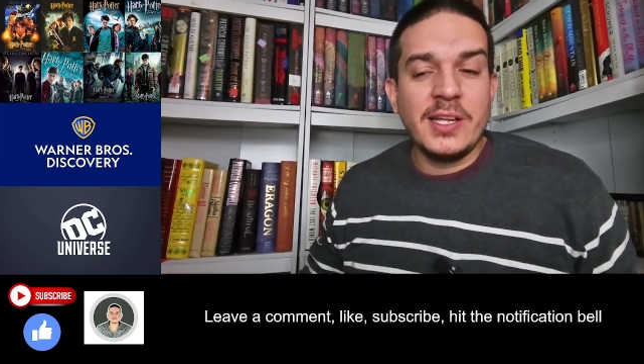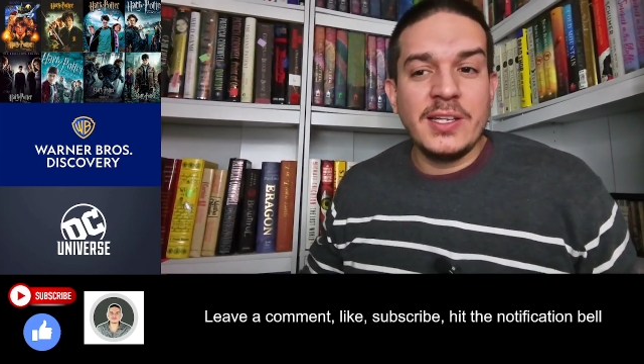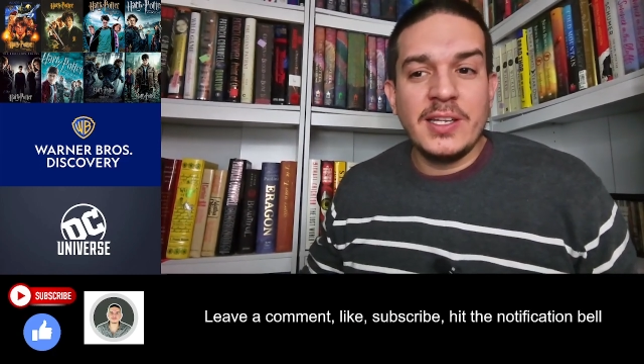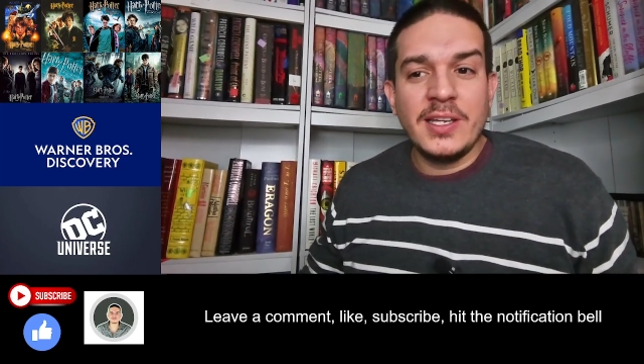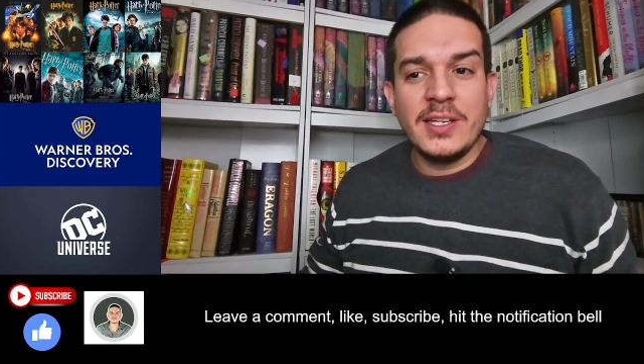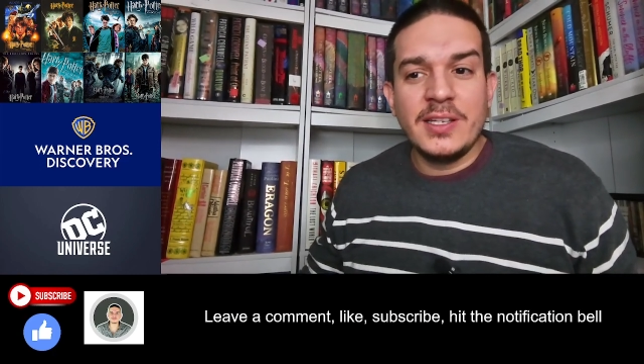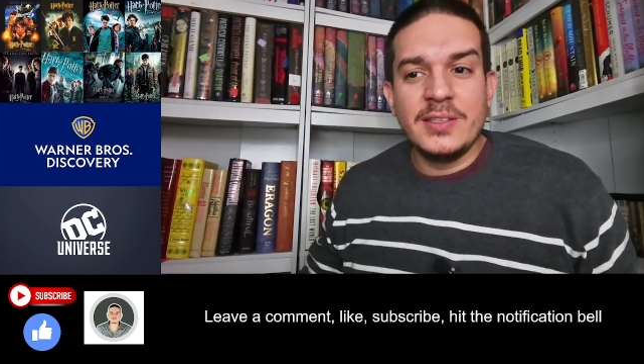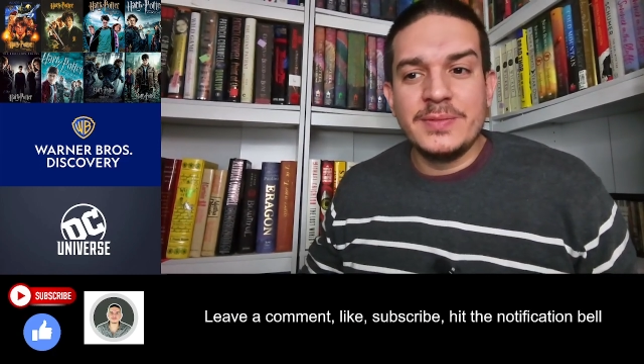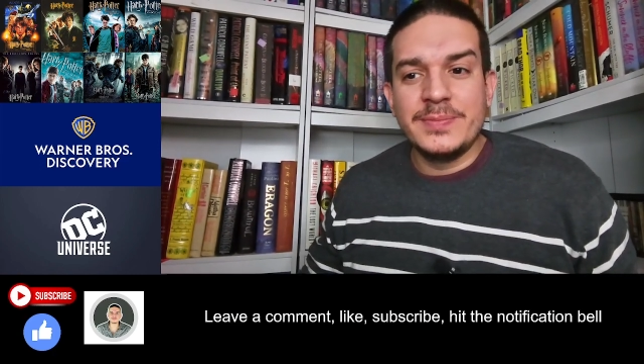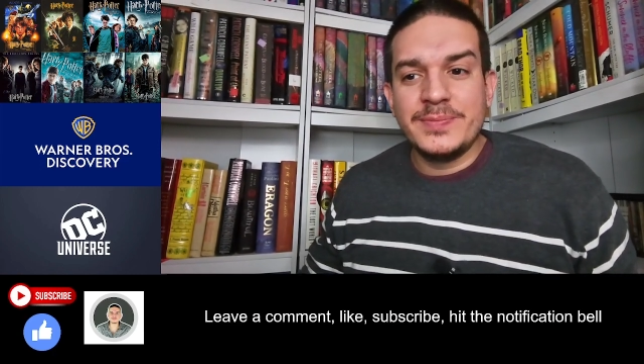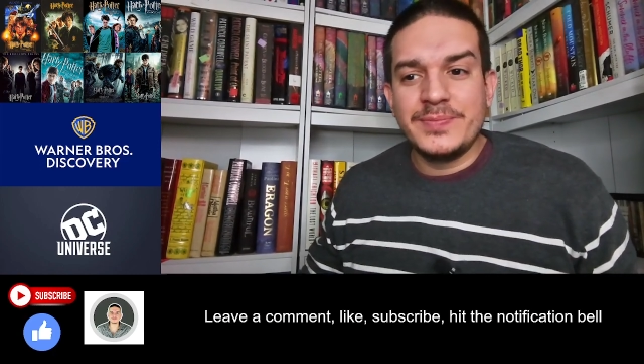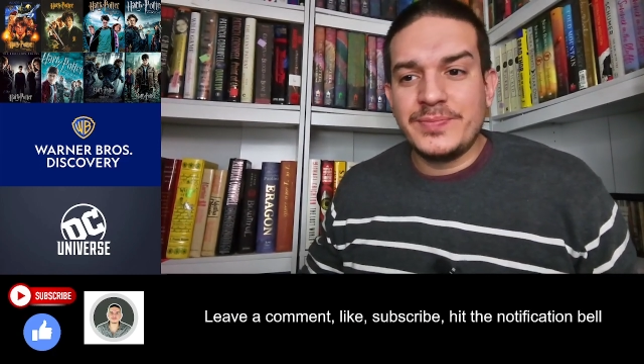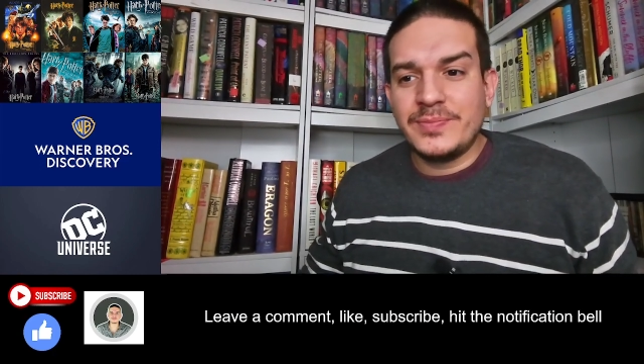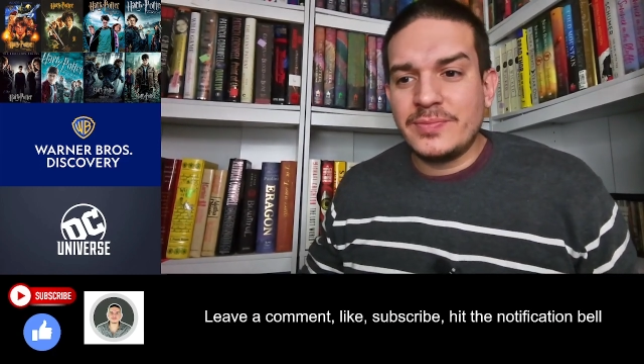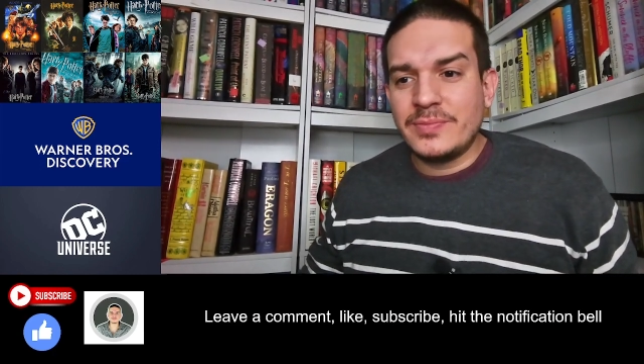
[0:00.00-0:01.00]
King
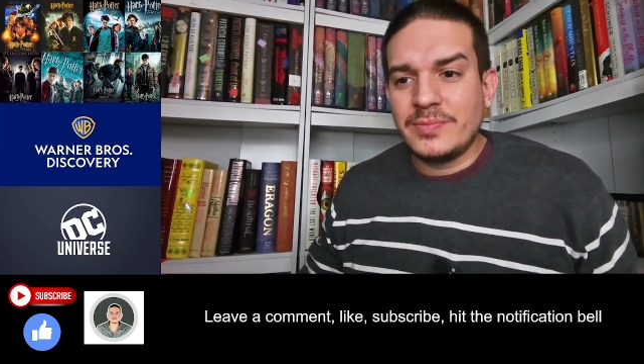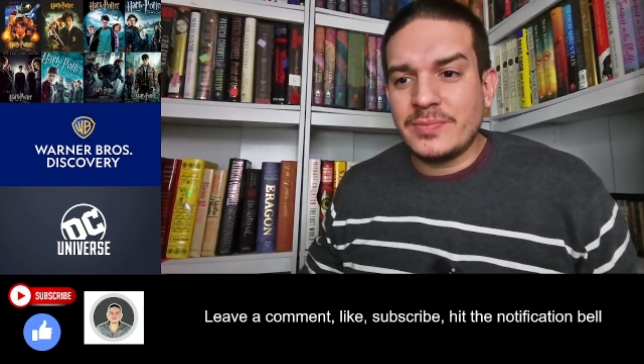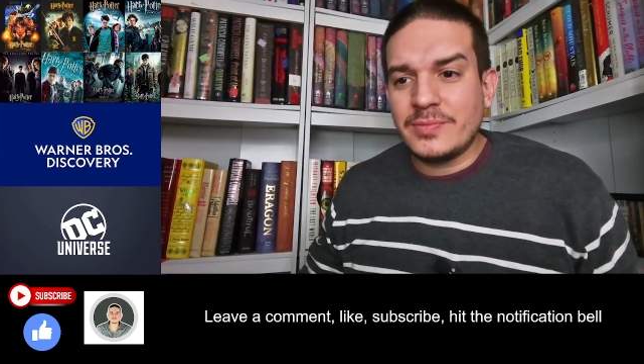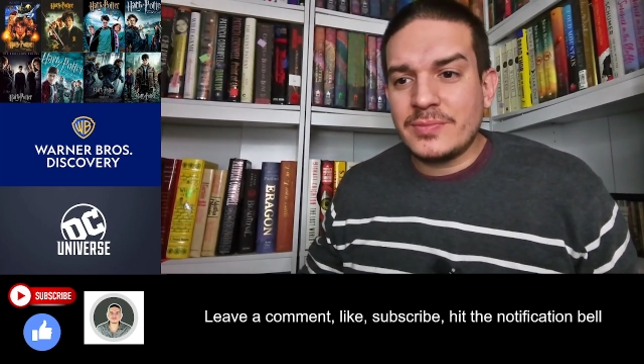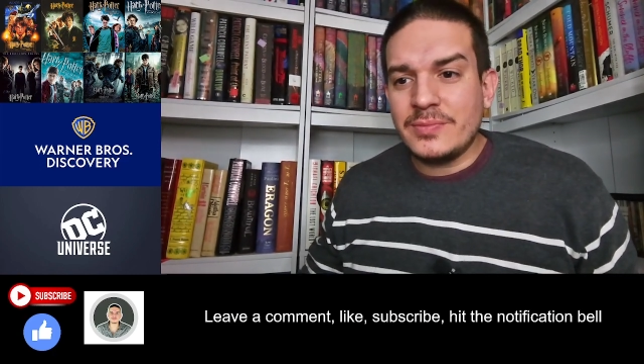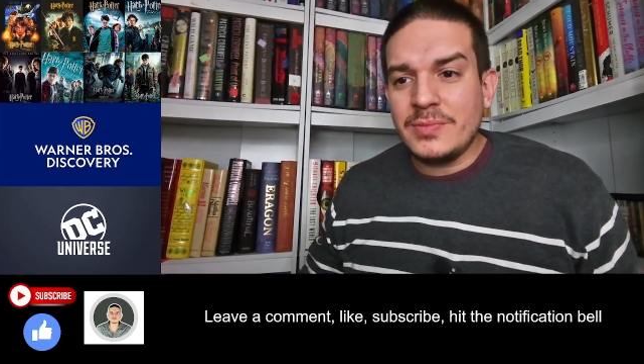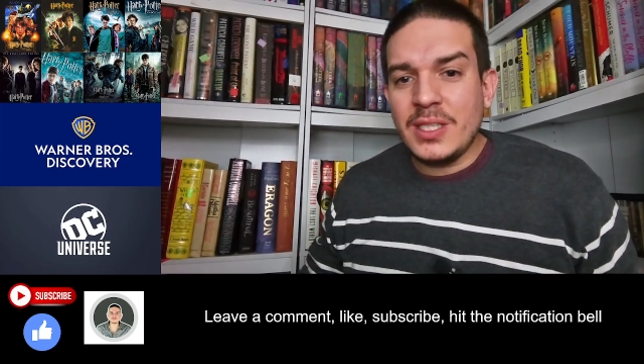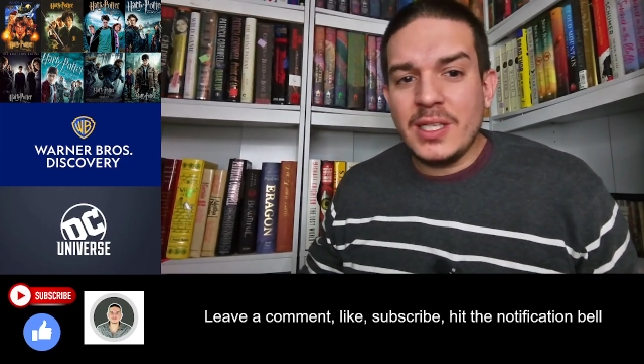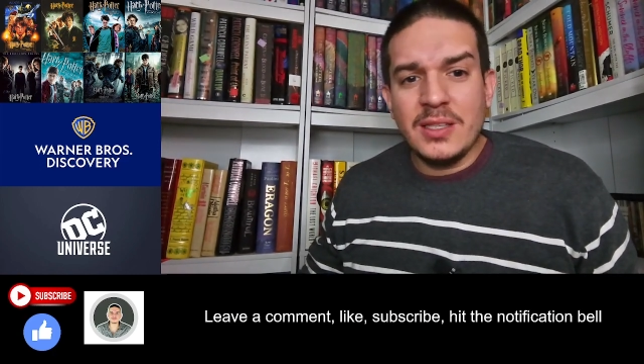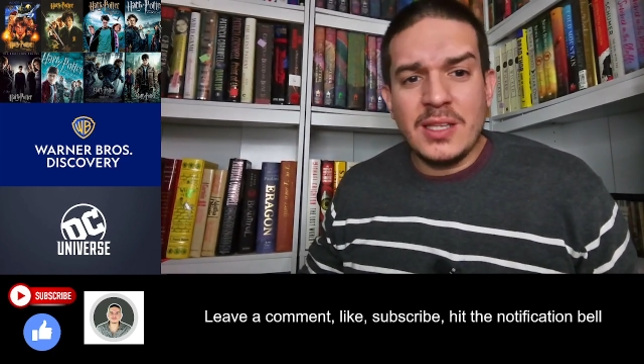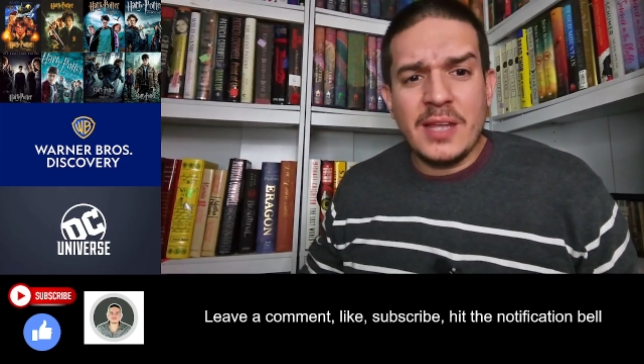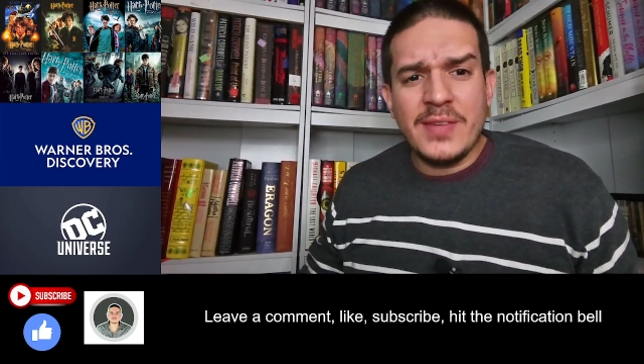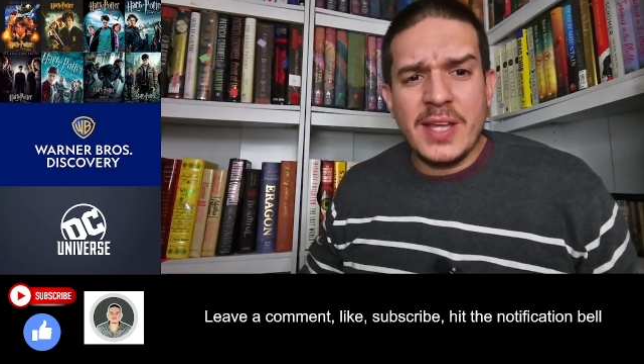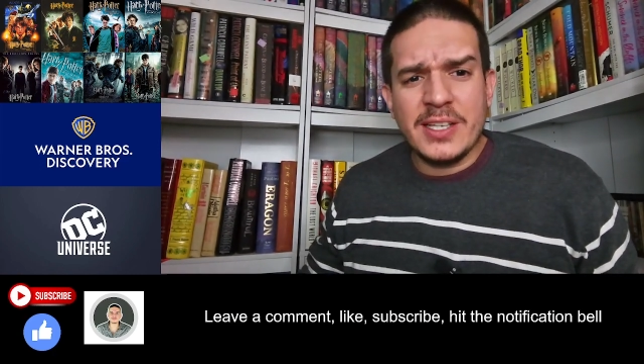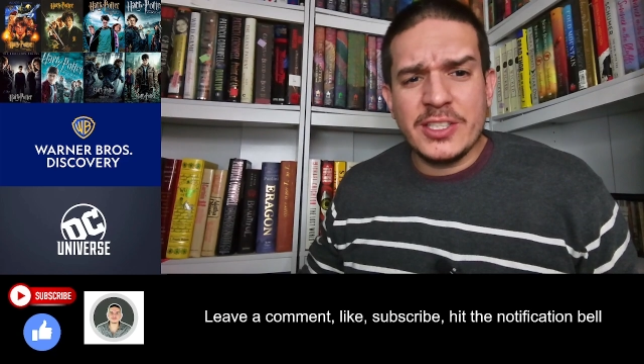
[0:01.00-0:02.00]

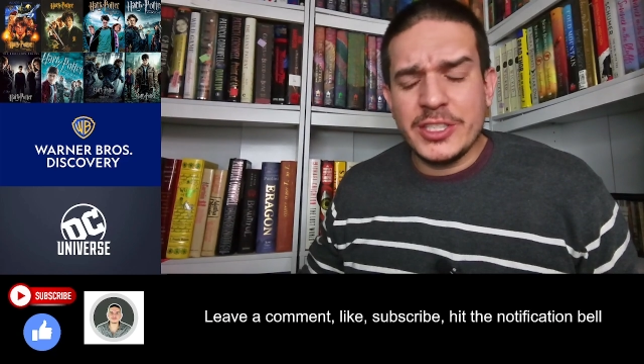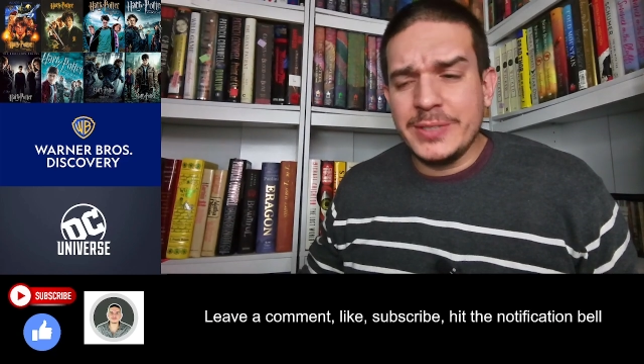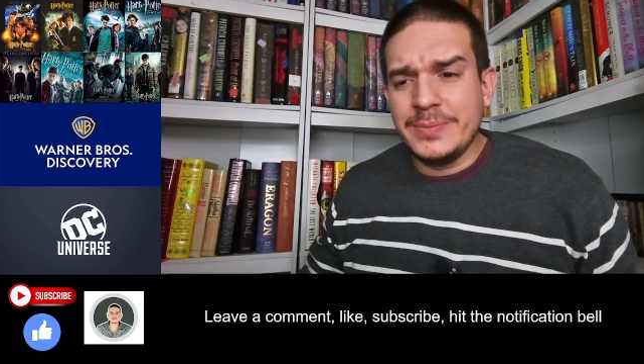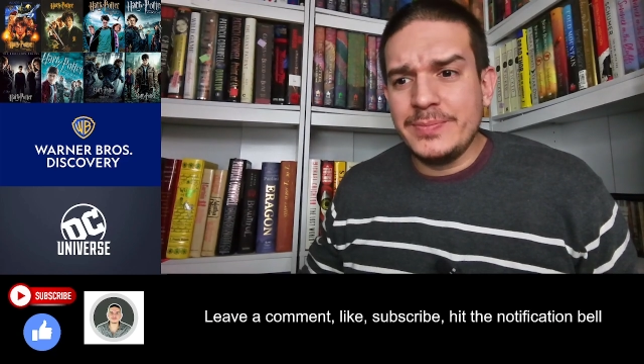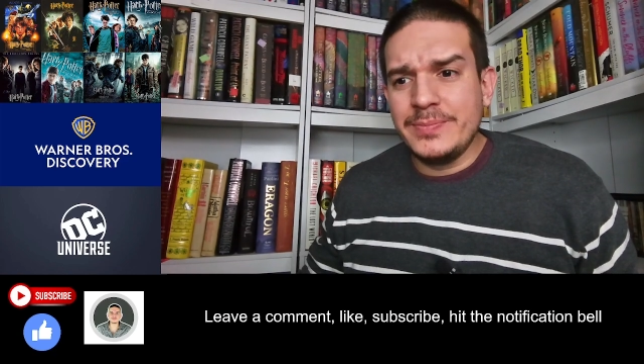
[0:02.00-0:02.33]
live action.